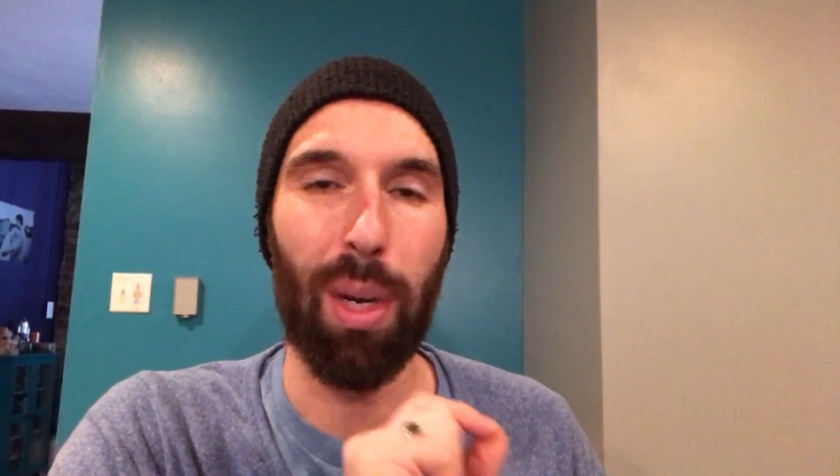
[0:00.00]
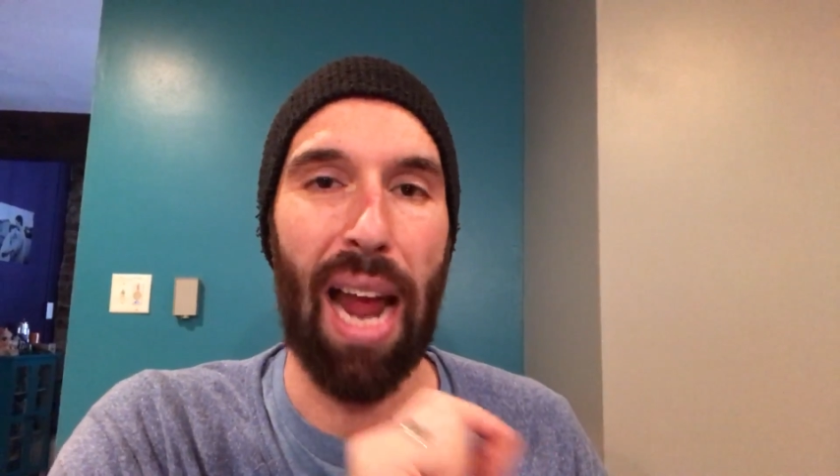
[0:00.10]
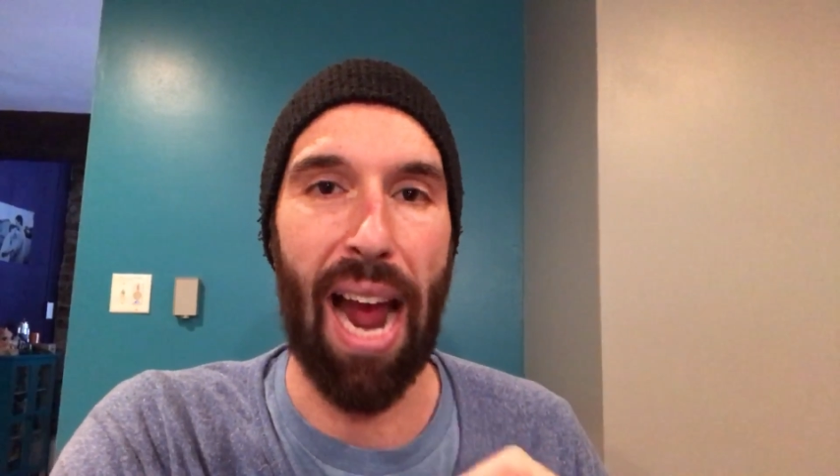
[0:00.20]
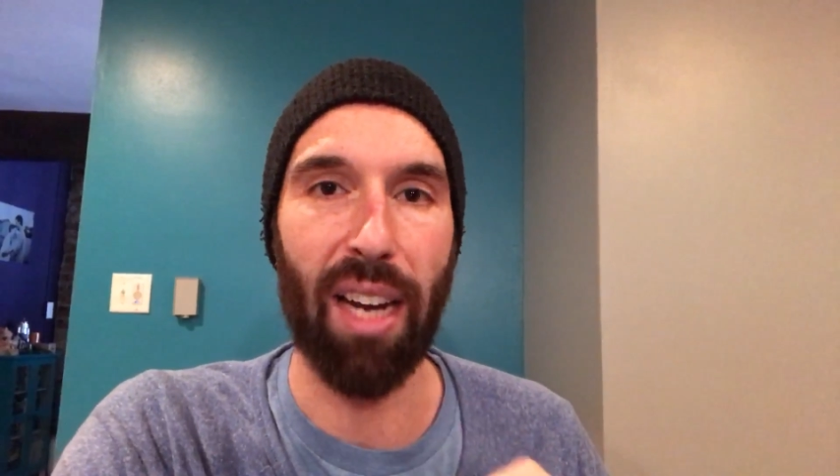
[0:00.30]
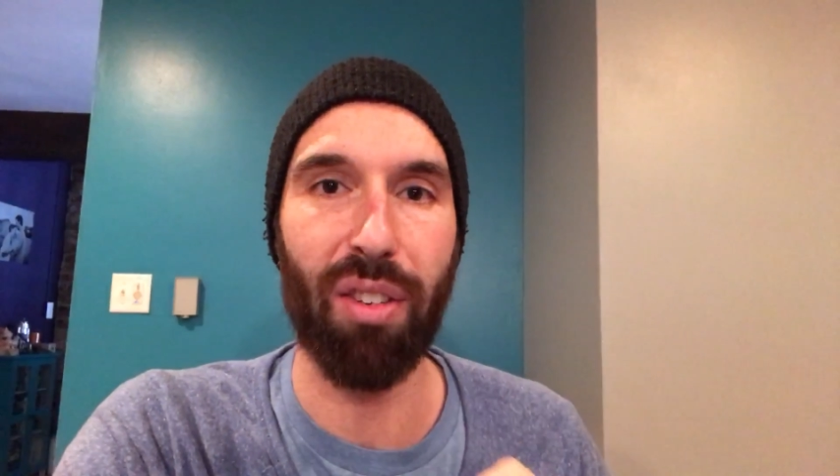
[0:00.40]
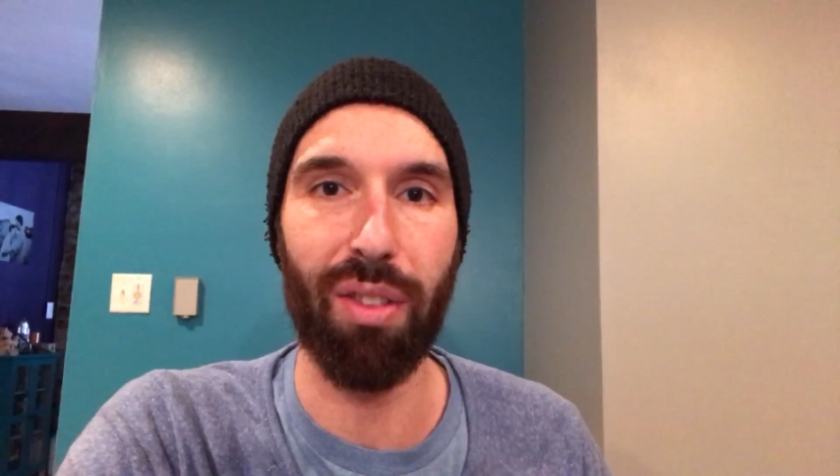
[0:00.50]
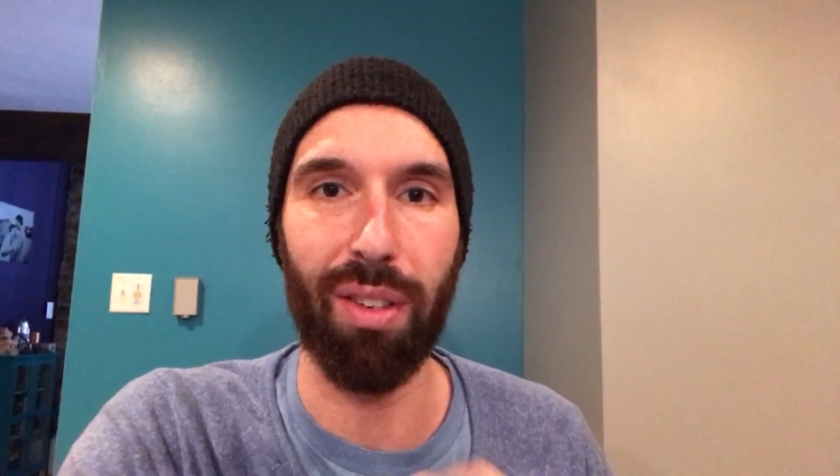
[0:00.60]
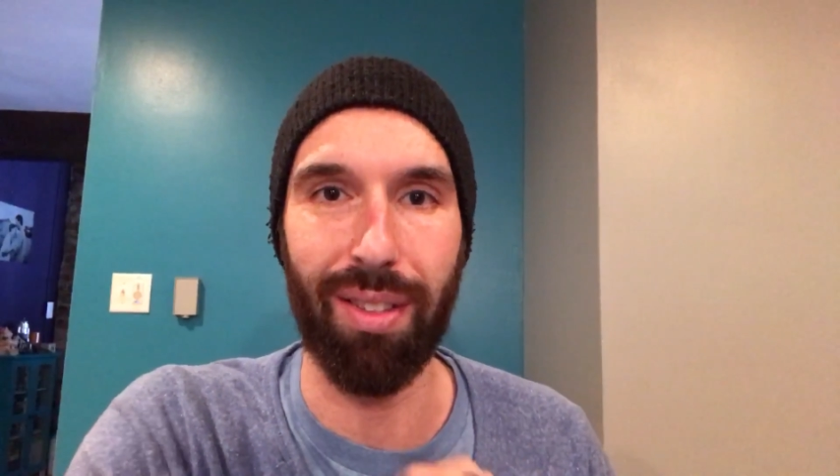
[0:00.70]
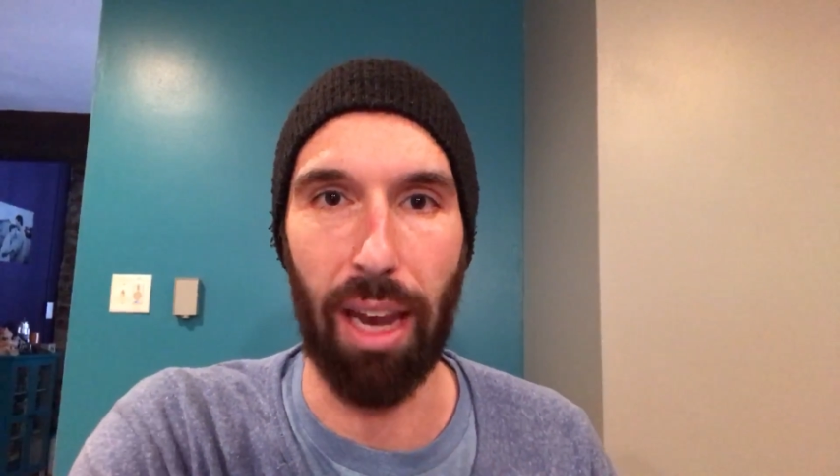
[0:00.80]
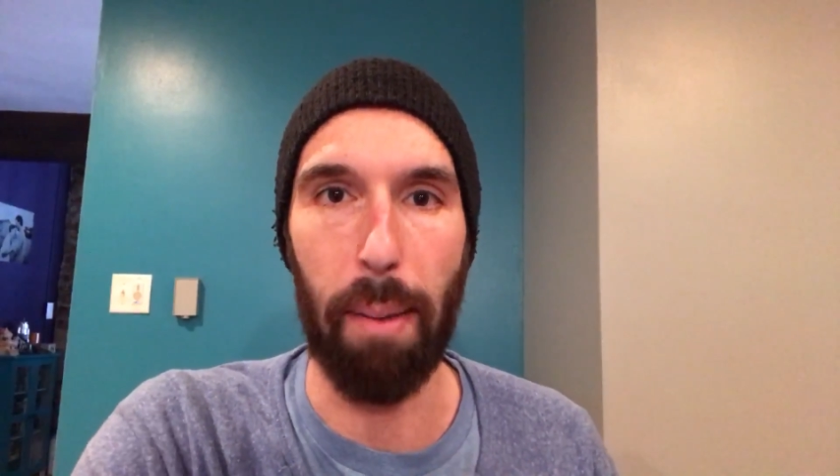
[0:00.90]
reacts the
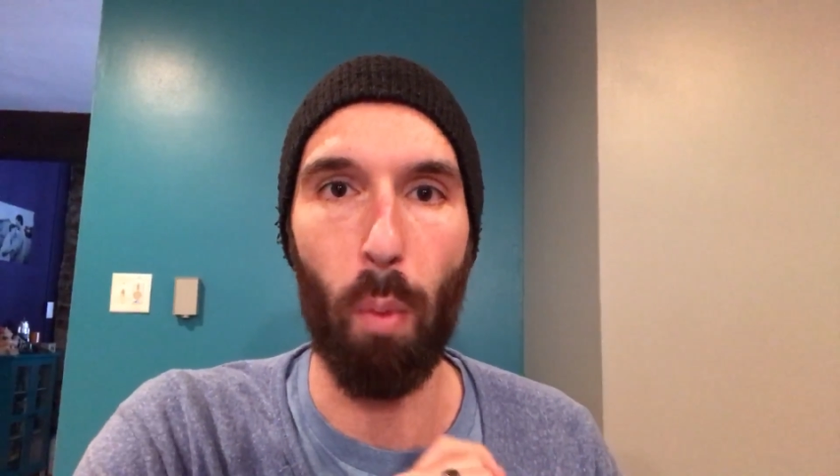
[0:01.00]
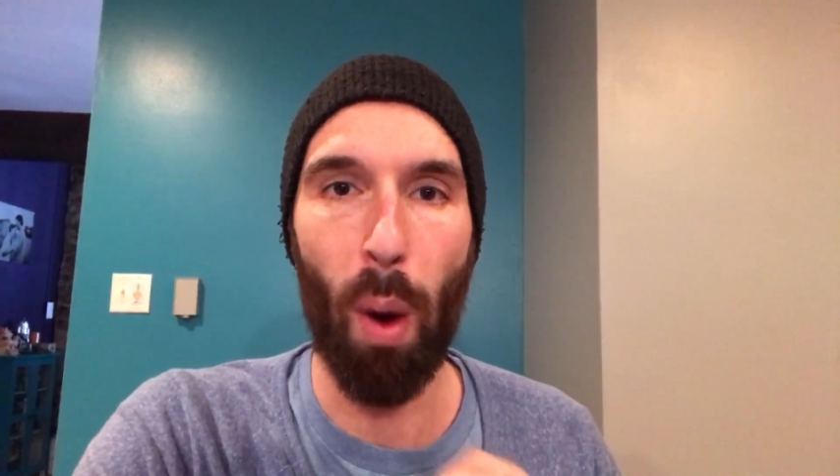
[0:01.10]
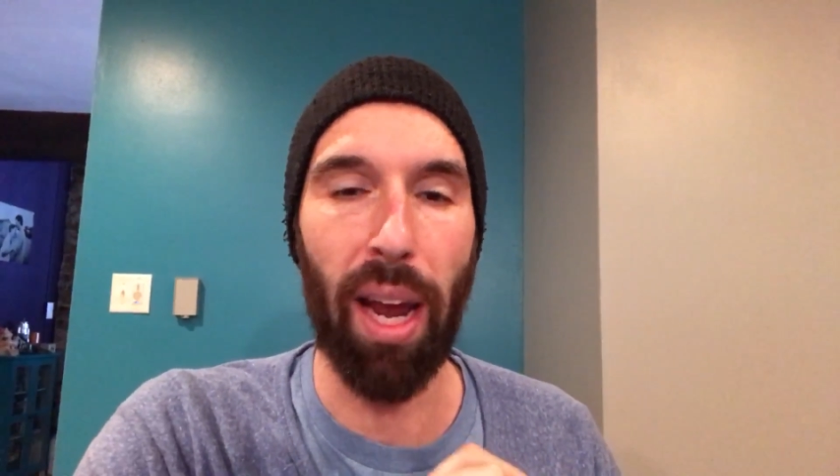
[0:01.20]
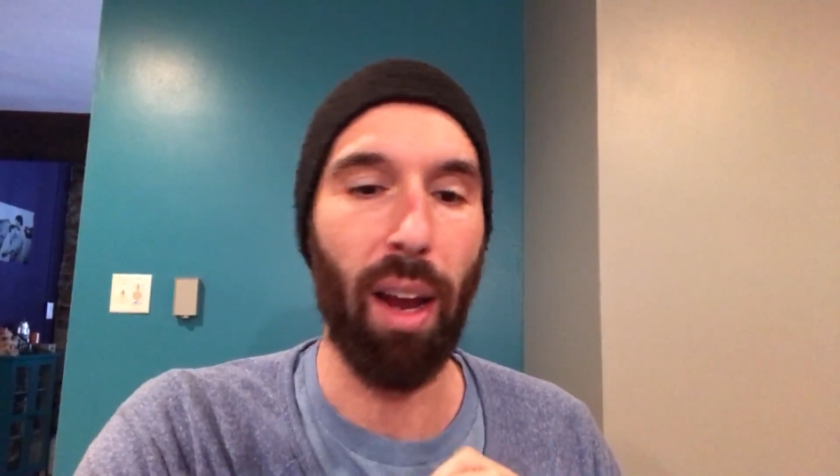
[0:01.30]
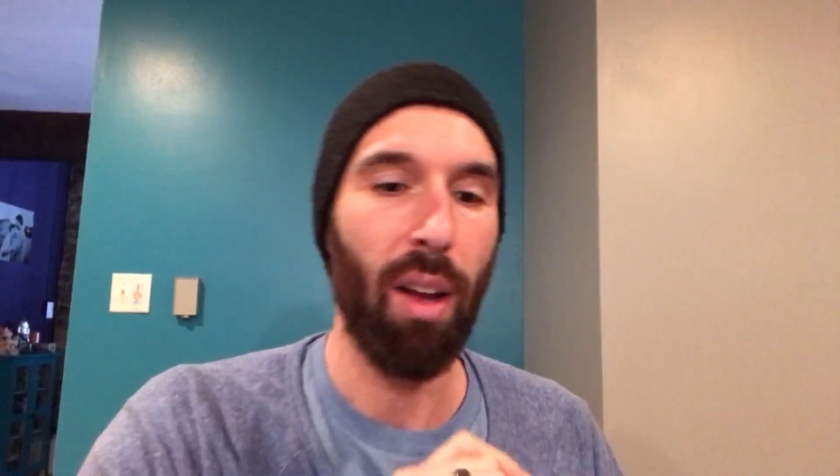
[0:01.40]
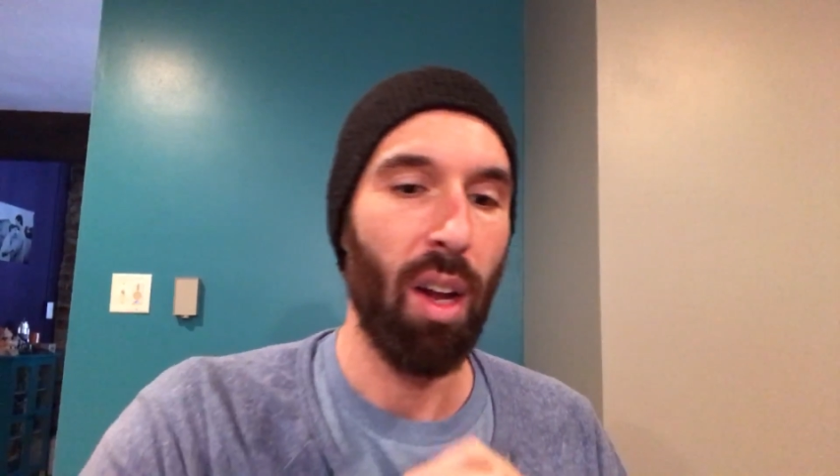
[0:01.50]
same way.